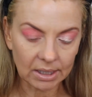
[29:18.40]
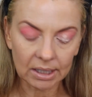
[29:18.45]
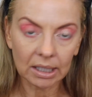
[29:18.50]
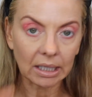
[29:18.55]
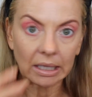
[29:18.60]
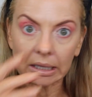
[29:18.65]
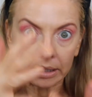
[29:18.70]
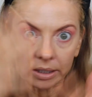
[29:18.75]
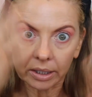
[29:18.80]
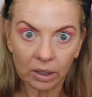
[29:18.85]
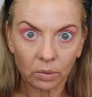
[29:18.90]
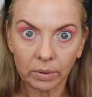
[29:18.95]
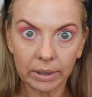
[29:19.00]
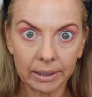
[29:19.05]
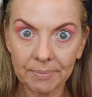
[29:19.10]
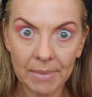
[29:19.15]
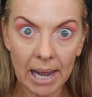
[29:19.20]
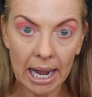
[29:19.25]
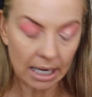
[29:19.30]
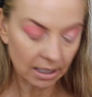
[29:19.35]
glittery
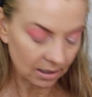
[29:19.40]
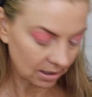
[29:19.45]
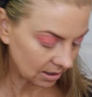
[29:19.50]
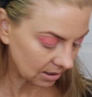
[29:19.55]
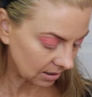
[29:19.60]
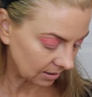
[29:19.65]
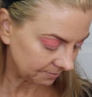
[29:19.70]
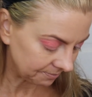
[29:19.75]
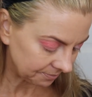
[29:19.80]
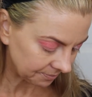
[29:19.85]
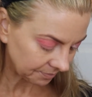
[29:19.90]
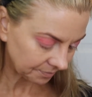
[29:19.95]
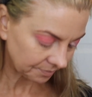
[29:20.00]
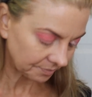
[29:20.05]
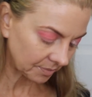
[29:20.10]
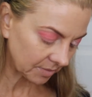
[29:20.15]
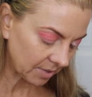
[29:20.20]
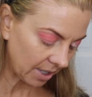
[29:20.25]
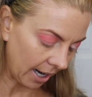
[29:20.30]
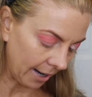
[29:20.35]
mess.
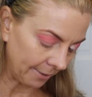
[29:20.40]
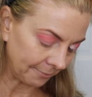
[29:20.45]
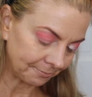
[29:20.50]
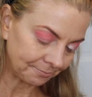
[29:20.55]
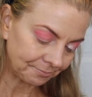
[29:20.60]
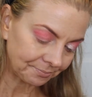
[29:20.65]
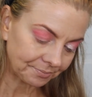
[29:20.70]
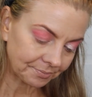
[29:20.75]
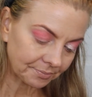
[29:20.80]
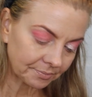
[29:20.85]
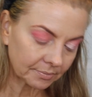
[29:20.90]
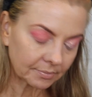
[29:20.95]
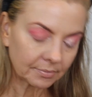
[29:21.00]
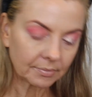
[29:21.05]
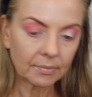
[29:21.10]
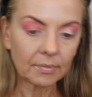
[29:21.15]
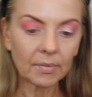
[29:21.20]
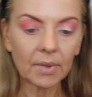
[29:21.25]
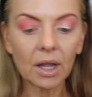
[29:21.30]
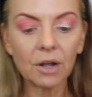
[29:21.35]
Okay.
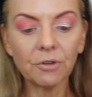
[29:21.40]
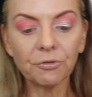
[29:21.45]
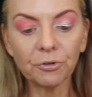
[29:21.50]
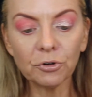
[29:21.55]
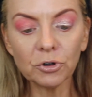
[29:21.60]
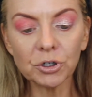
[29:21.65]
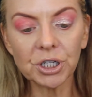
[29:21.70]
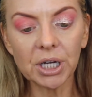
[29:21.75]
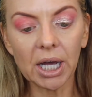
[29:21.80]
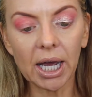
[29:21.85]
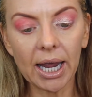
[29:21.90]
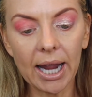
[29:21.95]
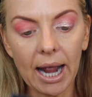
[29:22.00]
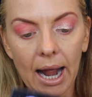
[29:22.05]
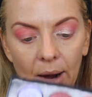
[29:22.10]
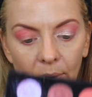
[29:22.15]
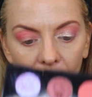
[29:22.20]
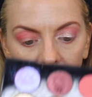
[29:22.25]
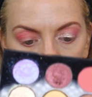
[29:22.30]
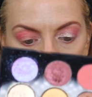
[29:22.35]
First eye,
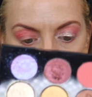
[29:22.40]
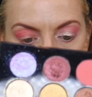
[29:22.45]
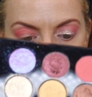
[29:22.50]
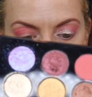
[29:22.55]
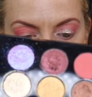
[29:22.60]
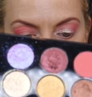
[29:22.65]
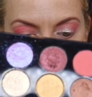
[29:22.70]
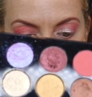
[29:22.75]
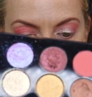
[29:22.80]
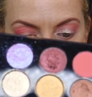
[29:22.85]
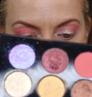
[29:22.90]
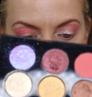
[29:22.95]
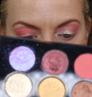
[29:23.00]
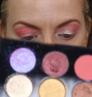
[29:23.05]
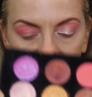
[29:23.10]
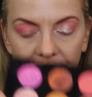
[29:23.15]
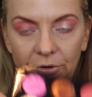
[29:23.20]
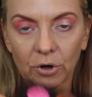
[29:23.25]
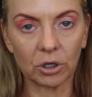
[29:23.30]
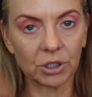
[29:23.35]
I went in with this one
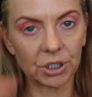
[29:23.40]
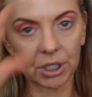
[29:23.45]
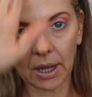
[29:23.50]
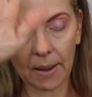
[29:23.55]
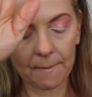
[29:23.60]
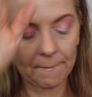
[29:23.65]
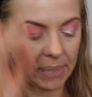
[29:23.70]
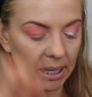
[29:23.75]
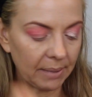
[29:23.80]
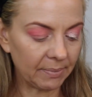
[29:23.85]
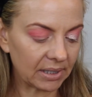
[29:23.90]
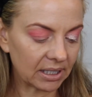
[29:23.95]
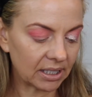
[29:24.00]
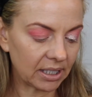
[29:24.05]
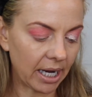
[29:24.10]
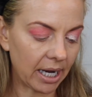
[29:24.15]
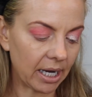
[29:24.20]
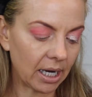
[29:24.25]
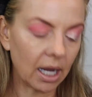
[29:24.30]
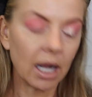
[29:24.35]
first. Big
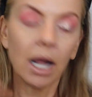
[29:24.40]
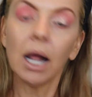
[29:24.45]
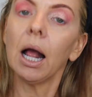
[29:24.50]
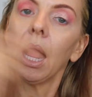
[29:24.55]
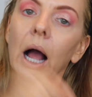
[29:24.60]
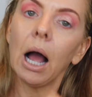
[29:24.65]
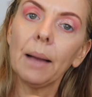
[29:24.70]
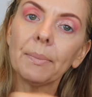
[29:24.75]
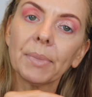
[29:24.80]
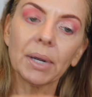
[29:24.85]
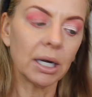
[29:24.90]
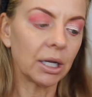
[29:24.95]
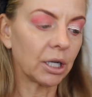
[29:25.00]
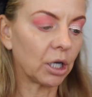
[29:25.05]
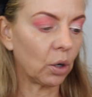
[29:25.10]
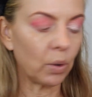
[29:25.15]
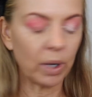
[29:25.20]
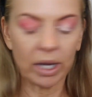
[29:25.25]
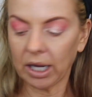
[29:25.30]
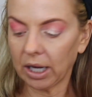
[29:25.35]
mistake. I'm going to
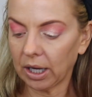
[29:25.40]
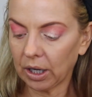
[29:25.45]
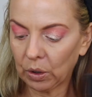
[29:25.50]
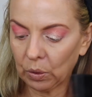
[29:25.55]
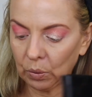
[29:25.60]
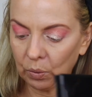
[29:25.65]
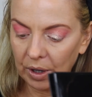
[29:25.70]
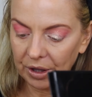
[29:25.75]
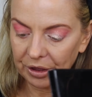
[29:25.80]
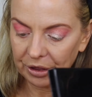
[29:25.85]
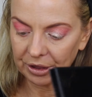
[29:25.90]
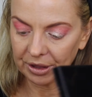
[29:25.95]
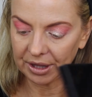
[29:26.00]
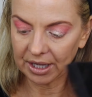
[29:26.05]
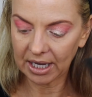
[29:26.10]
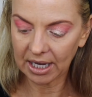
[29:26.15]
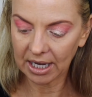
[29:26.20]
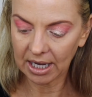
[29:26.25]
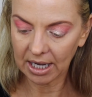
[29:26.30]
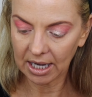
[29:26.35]
go in with
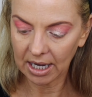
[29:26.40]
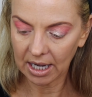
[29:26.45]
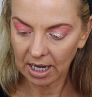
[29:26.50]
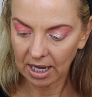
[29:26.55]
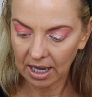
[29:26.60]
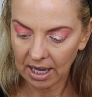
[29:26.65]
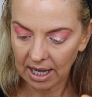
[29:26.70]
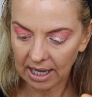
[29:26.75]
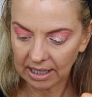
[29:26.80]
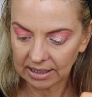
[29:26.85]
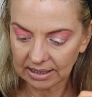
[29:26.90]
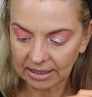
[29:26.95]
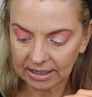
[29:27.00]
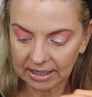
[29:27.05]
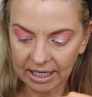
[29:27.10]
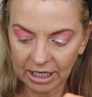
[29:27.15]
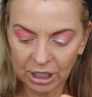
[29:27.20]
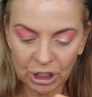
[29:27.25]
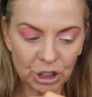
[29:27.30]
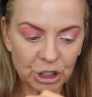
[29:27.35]
the
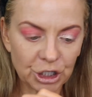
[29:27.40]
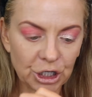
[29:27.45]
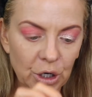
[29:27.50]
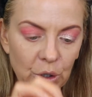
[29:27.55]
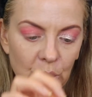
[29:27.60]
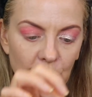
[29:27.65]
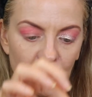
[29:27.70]
Skin Show